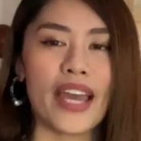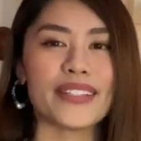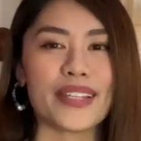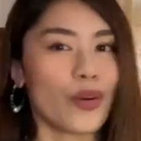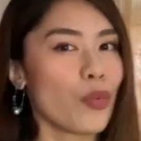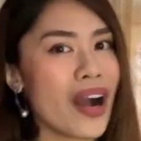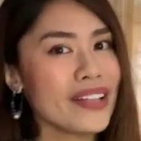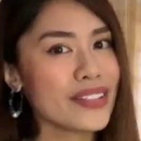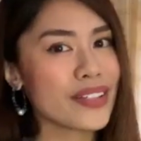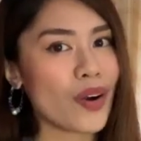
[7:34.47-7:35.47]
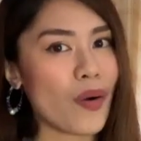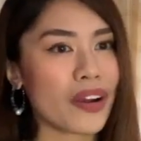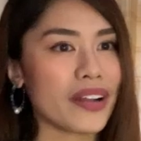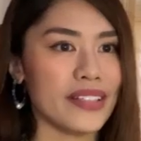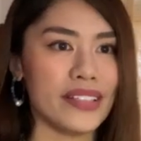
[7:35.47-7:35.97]
Is it a want
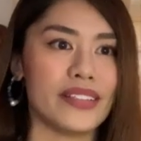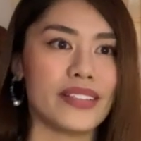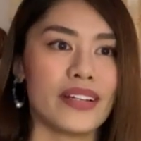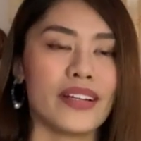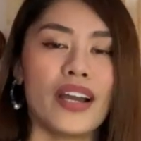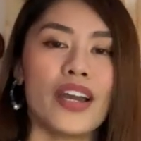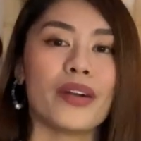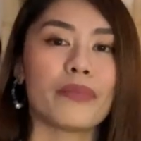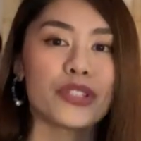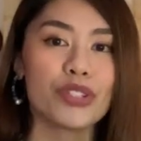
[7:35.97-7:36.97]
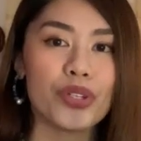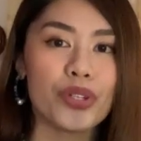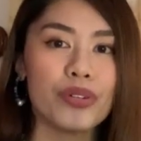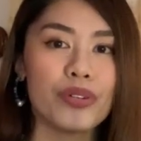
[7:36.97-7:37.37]
or a need? Number 2